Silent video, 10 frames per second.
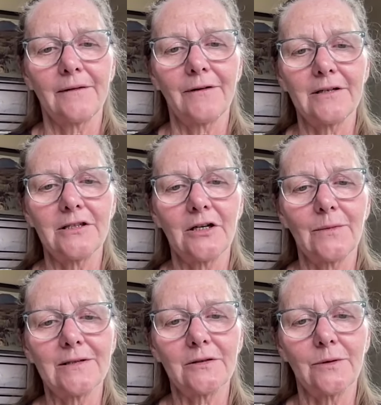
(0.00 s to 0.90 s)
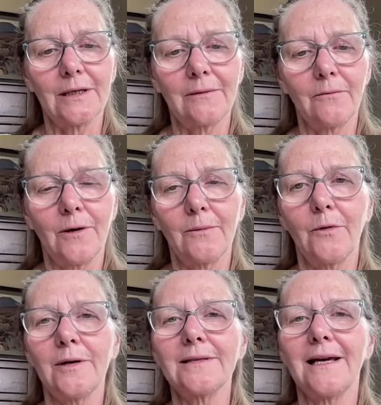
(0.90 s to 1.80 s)
If I share my screen one
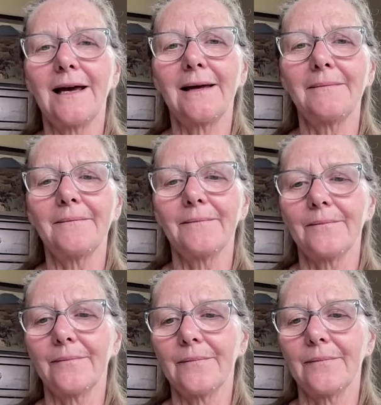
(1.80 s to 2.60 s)
more time,